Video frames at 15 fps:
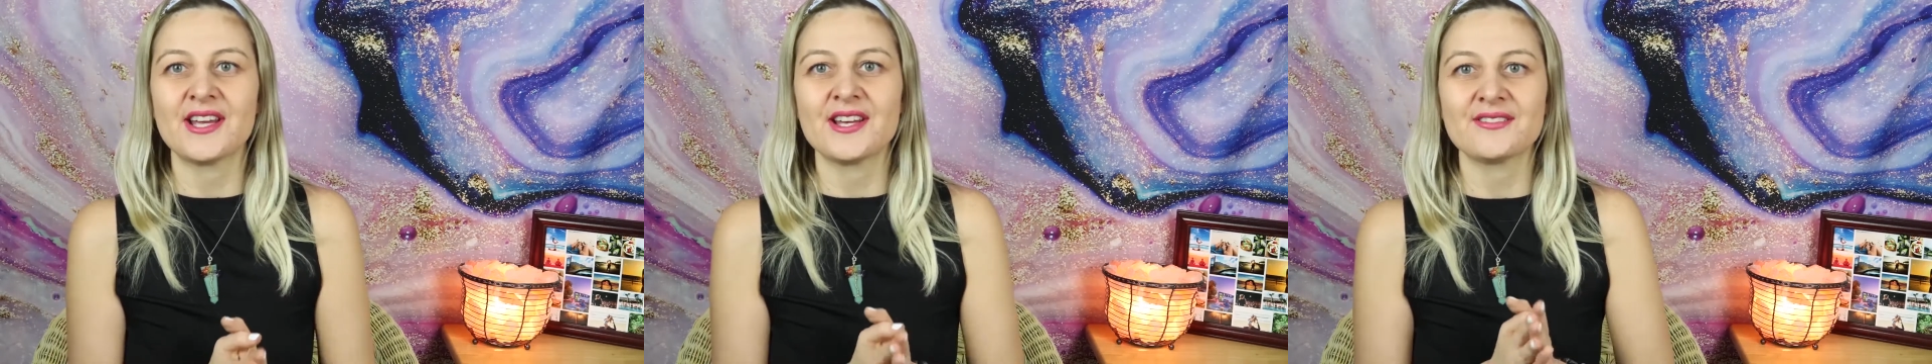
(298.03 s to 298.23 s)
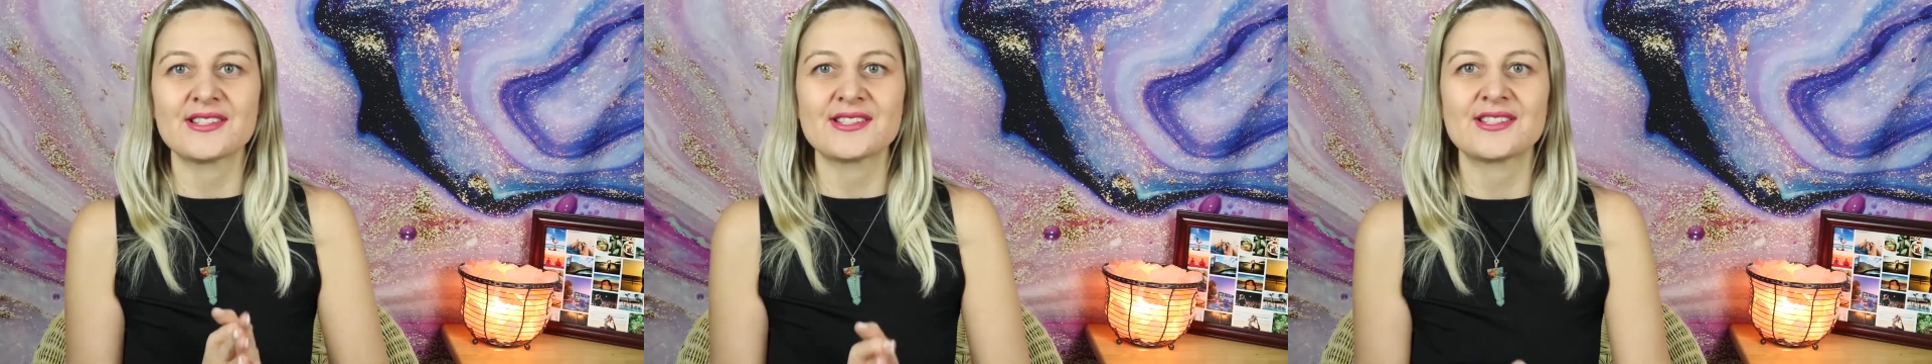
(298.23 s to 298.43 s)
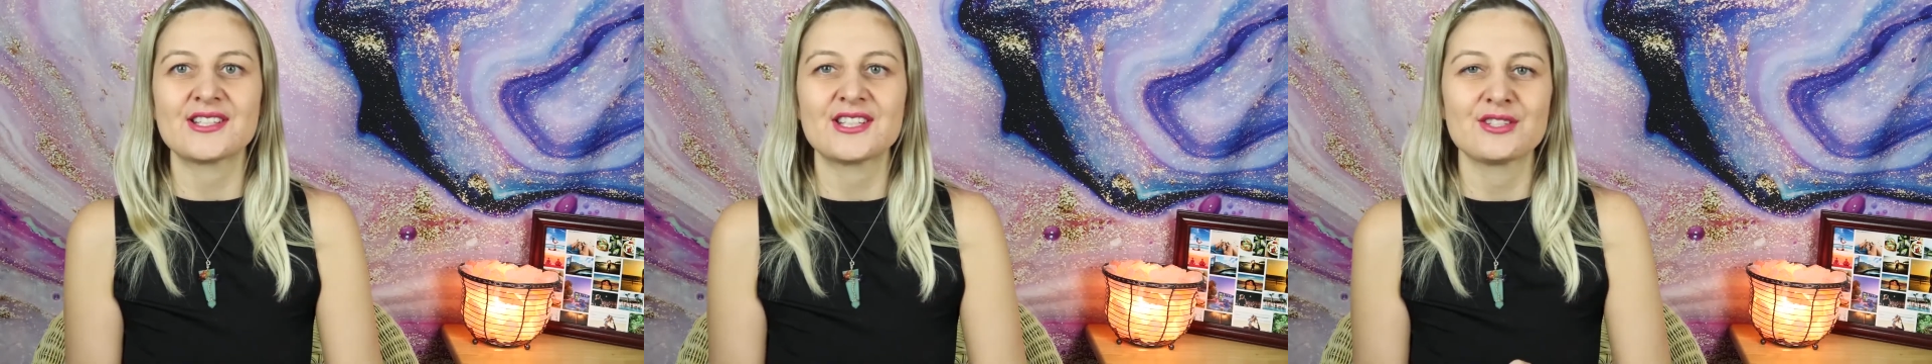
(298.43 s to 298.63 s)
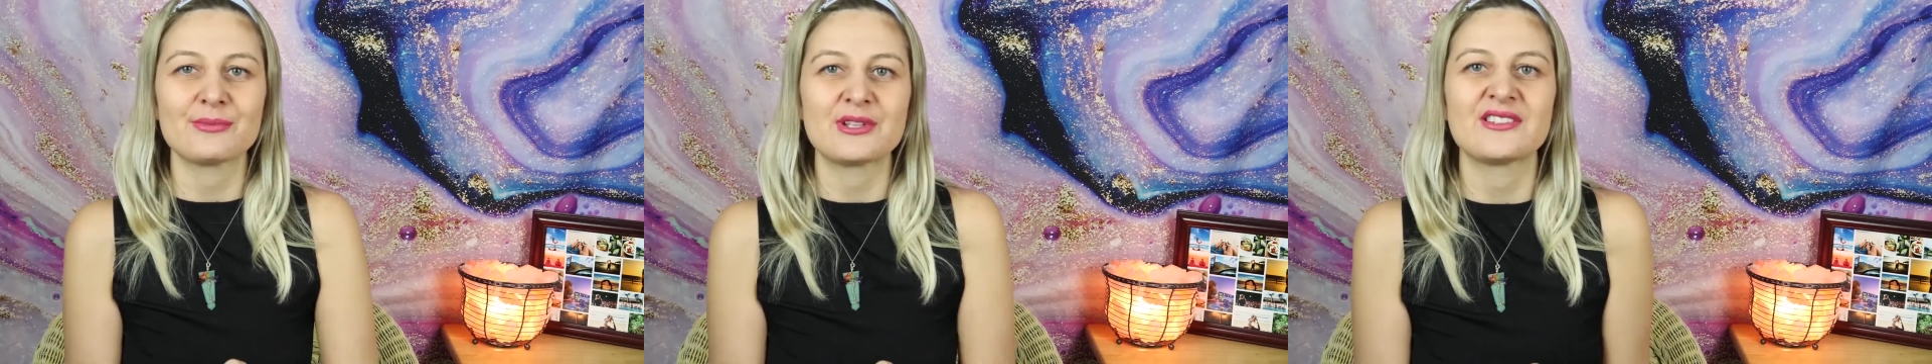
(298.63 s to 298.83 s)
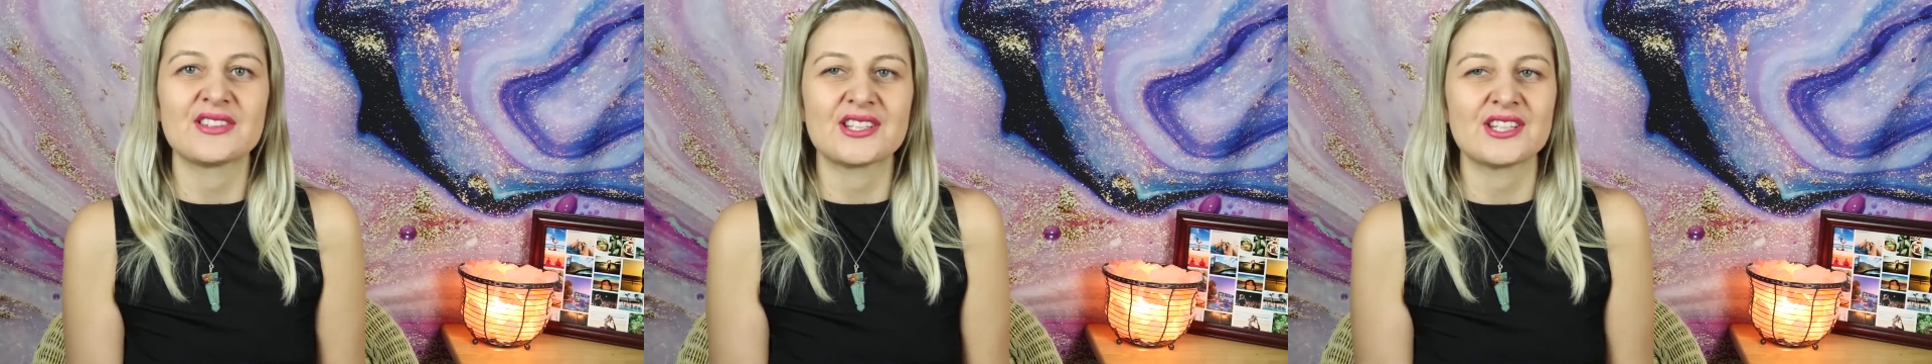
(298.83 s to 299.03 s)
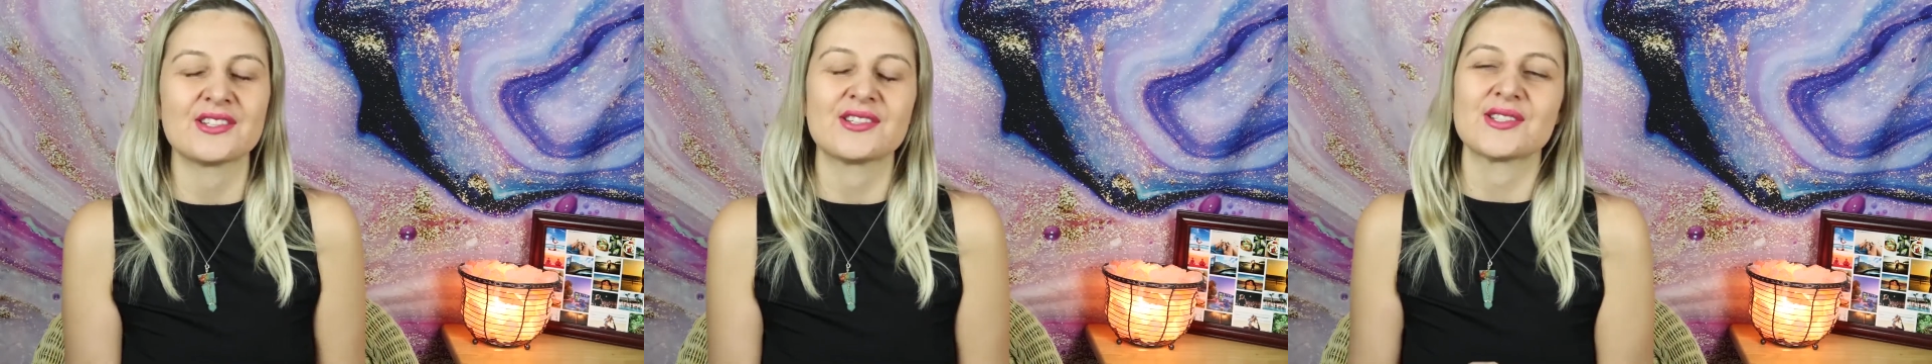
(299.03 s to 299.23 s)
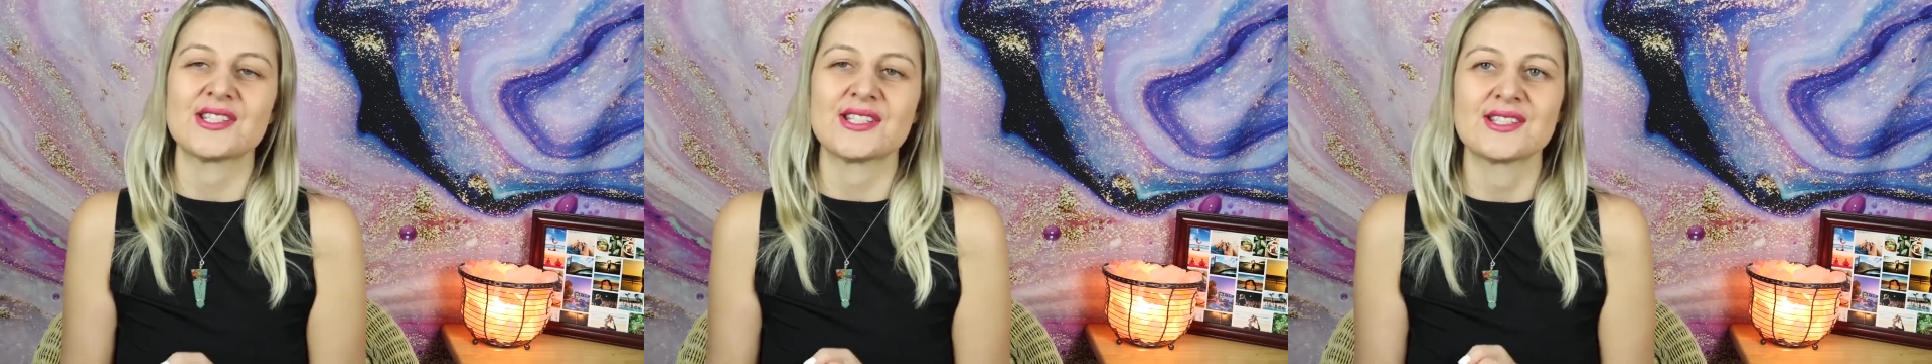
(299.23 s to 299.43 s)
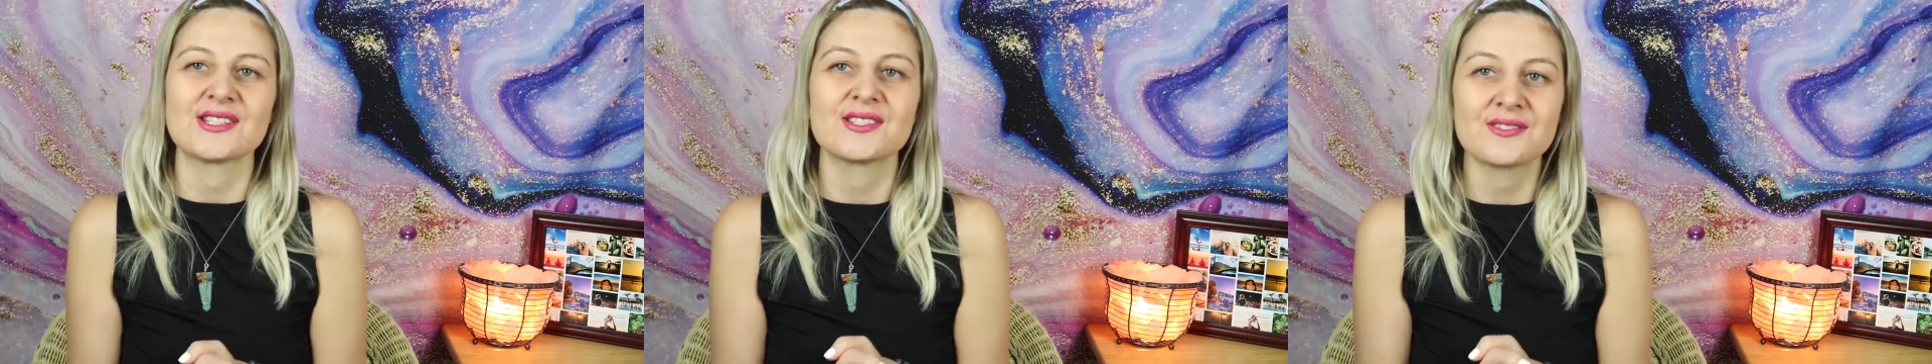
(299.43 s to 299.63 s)
haven't seen my
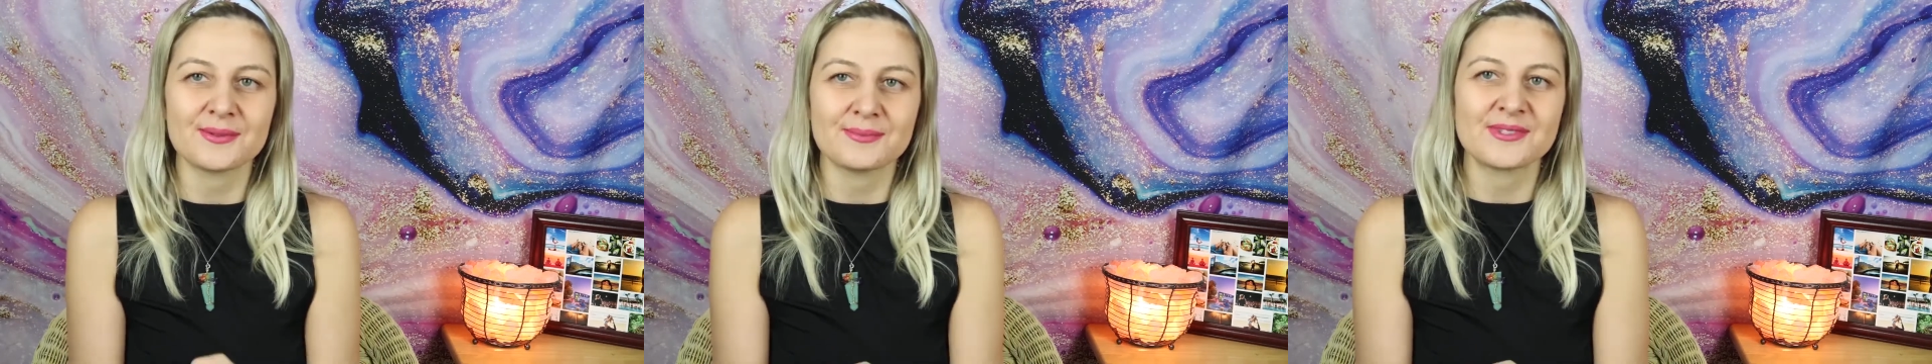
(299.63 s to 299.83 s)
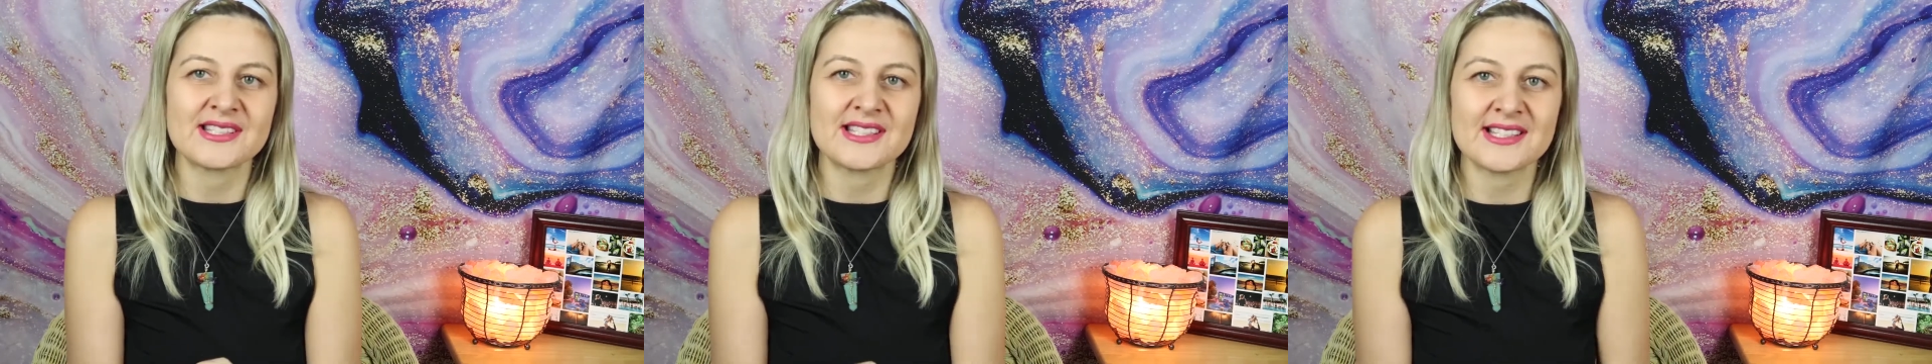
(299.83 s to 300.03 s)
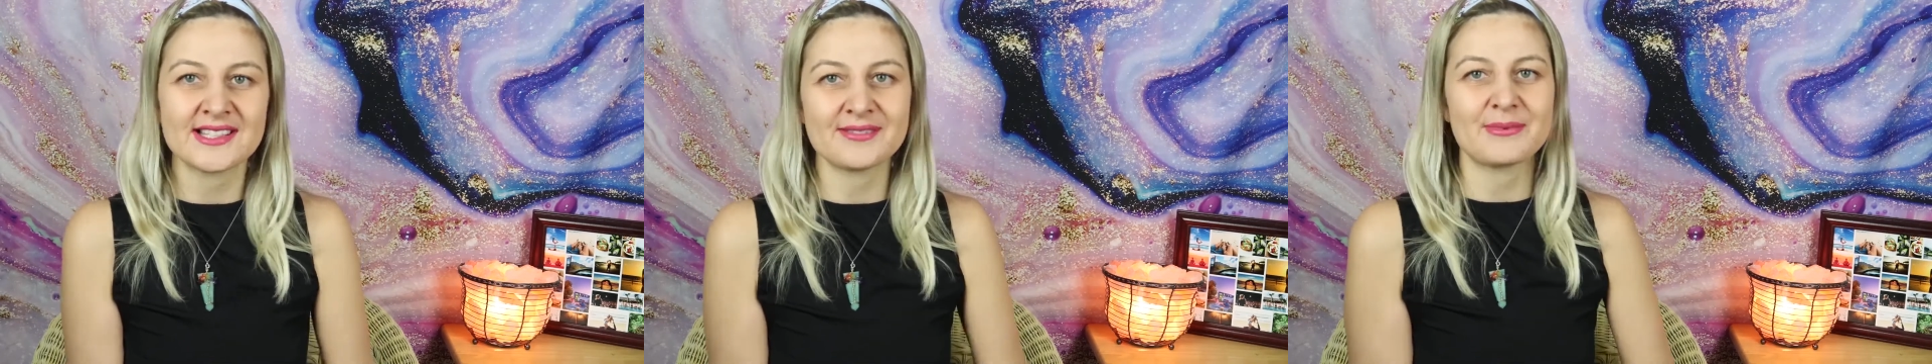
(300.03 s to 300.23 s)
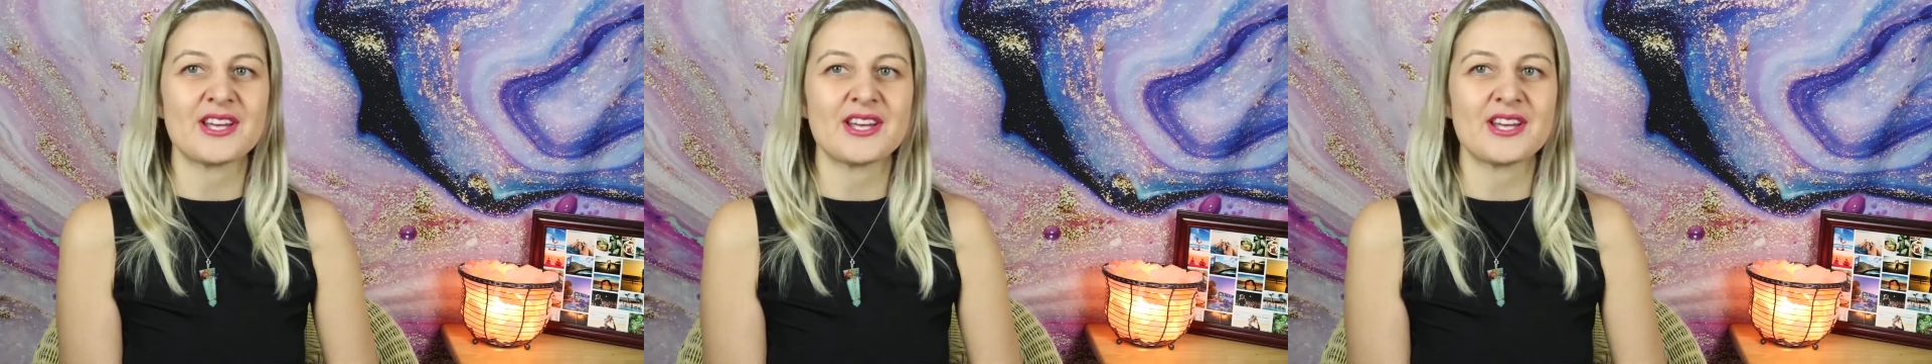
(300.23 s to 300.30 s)
videos on scripting,